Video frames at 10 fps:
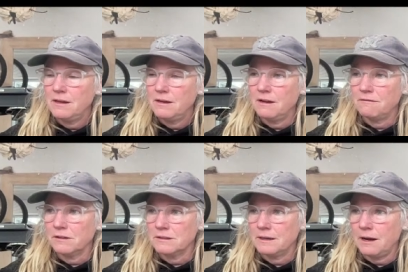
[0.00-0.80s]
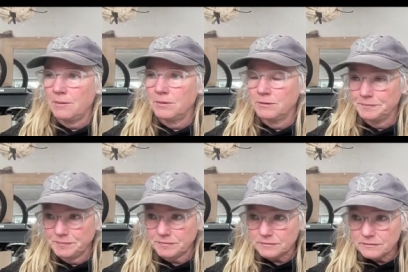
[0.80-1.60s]
Netflix and Apple.
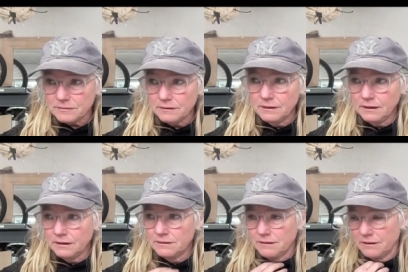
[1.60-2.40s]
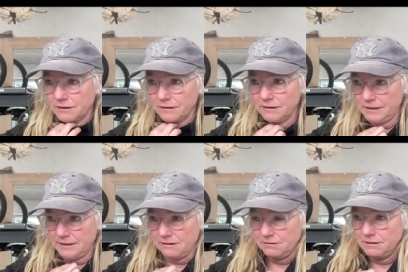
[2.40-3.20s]
And currently
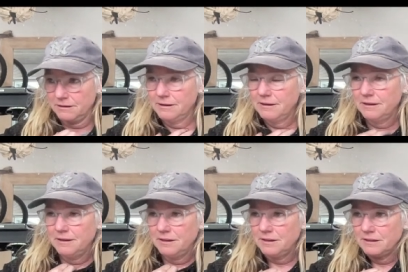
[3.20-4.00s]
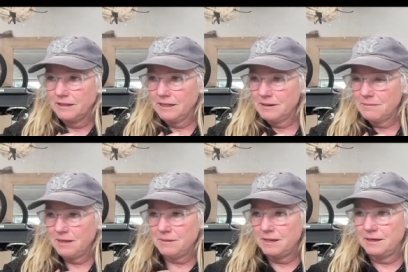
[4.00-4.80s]
now we're looking at
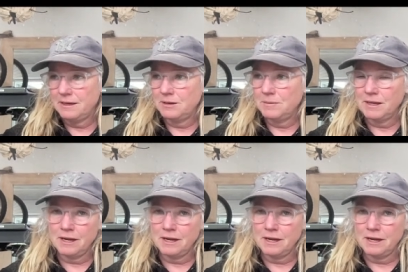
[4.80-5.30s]
maybe helping